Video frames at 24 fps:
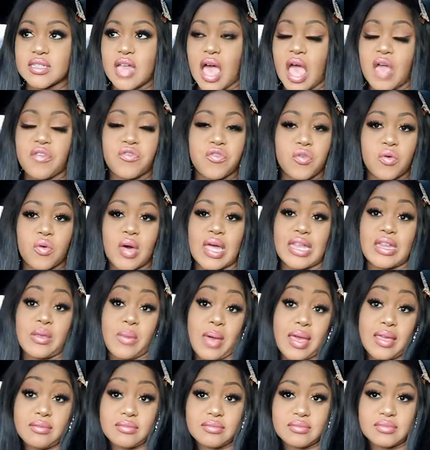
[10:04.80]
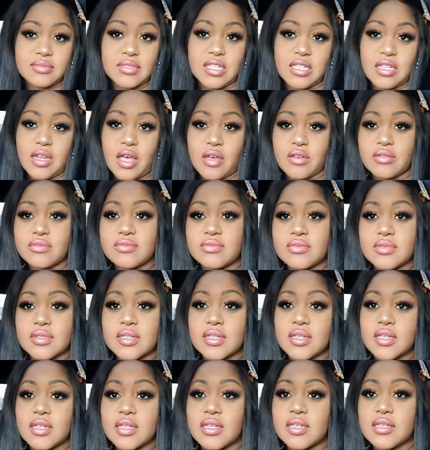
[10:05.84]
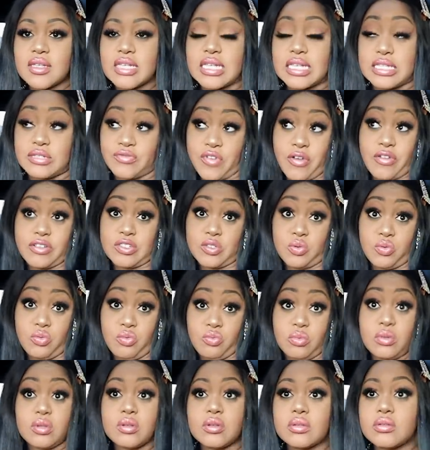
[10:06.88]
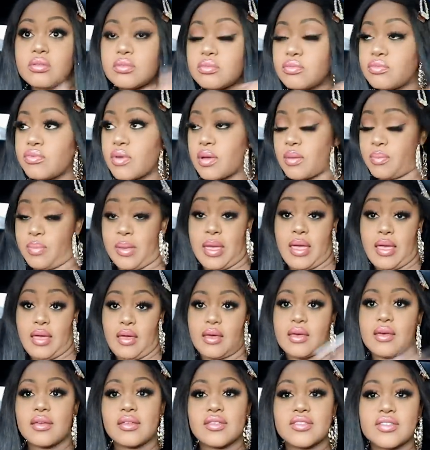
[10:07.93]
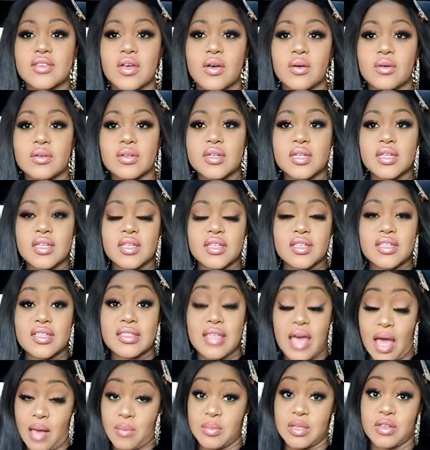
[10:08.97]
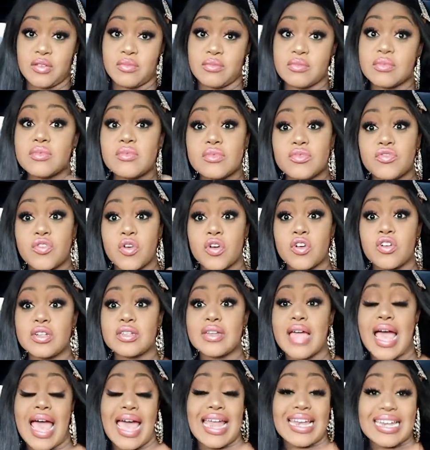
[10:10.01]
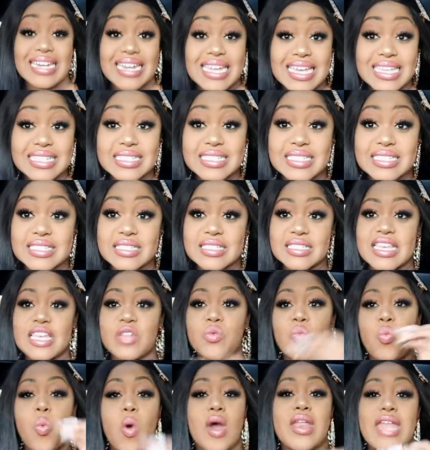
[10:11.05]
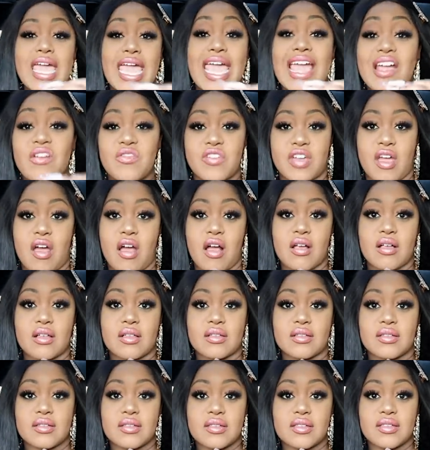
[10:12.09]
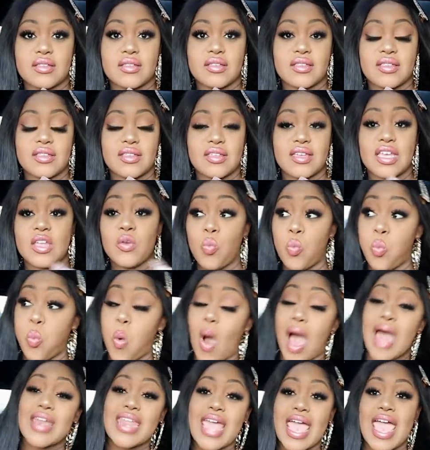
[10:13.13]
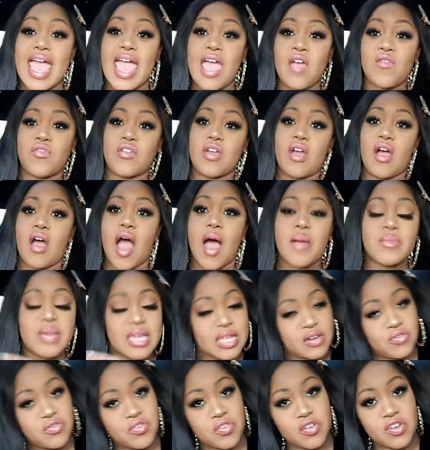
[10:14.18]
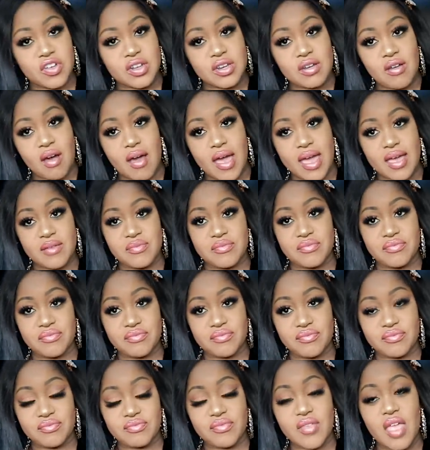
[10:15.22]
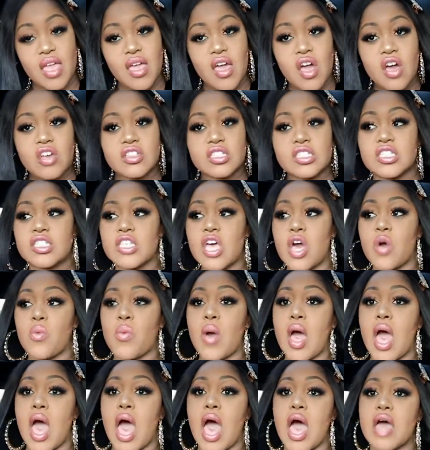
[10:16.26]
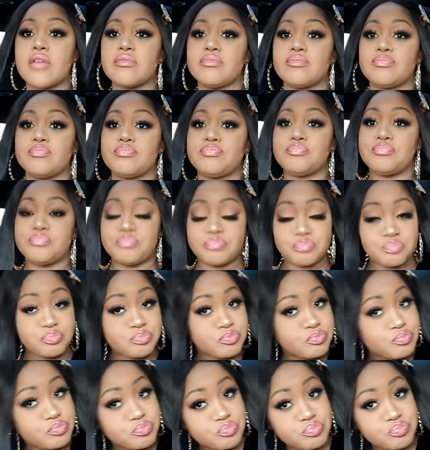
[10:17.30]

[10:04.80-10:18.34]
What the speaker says: I thought, anyway, you know, he's very tall, very big. So I'm in for a good night, at least in one area. In one area, I'm in for a good night. So, I